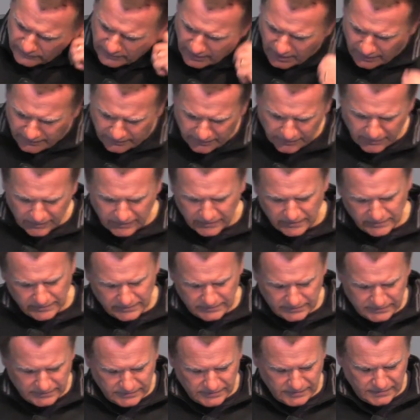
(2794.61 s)
nothing,
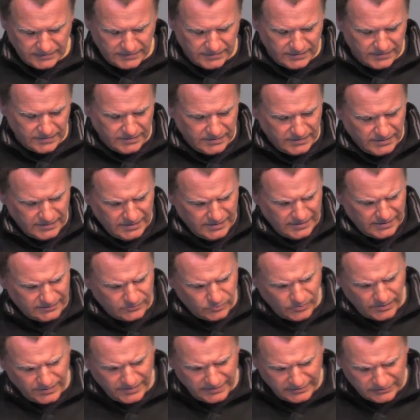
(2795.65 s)
and
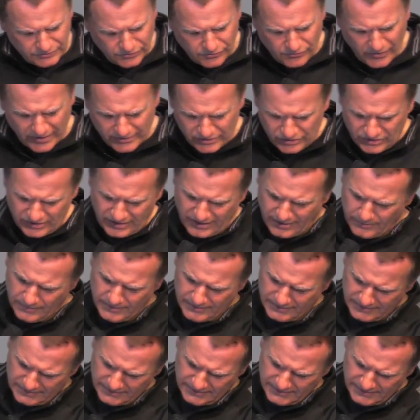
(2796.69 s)
when they trust
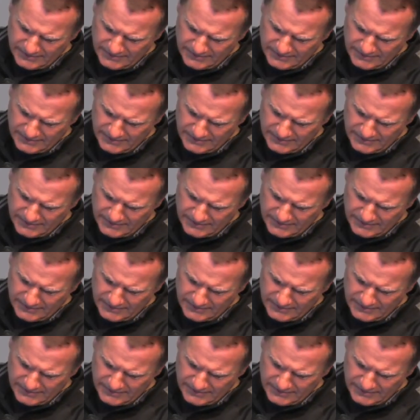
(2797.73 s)
him,